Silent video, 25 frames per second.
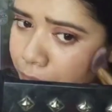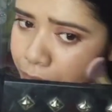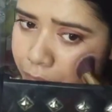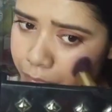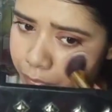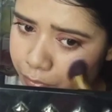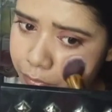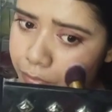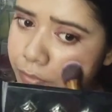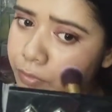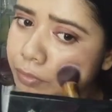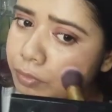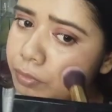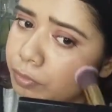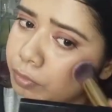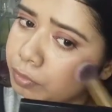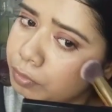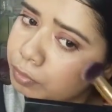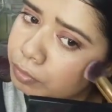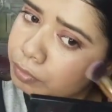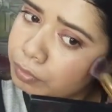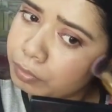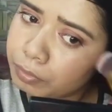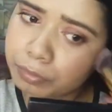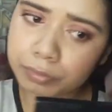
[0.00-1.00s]
It
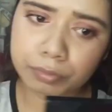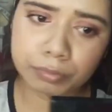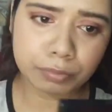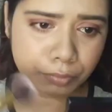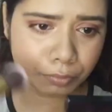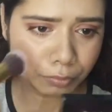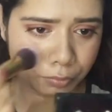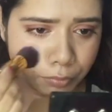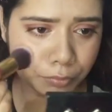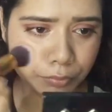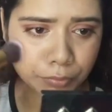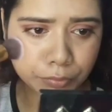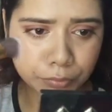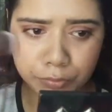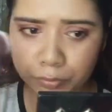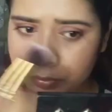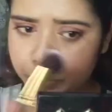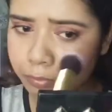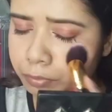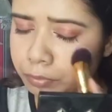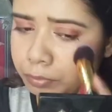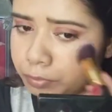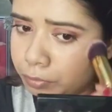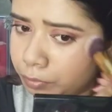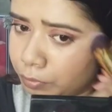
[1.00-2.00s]
helps me
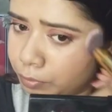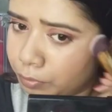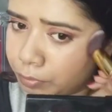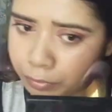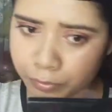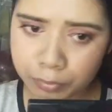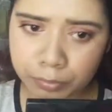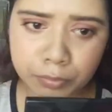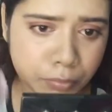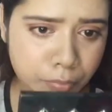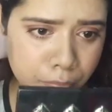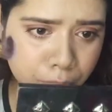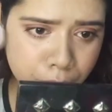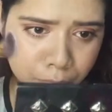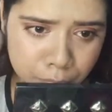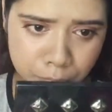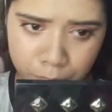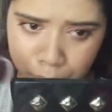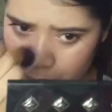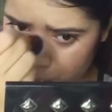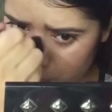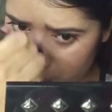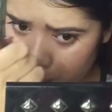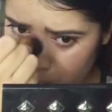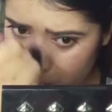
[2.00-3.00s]
to bring
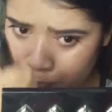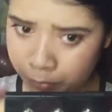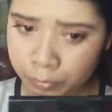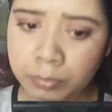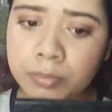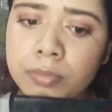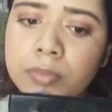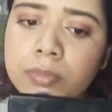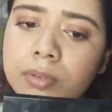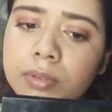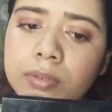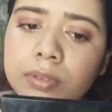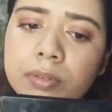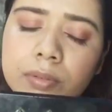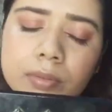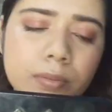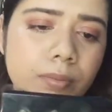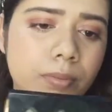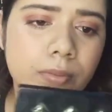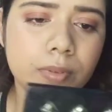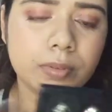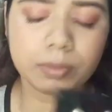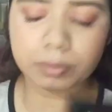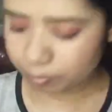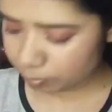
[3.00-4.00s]
back the color
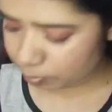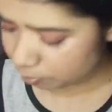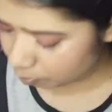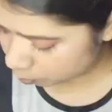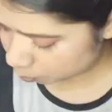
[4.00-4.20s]
to my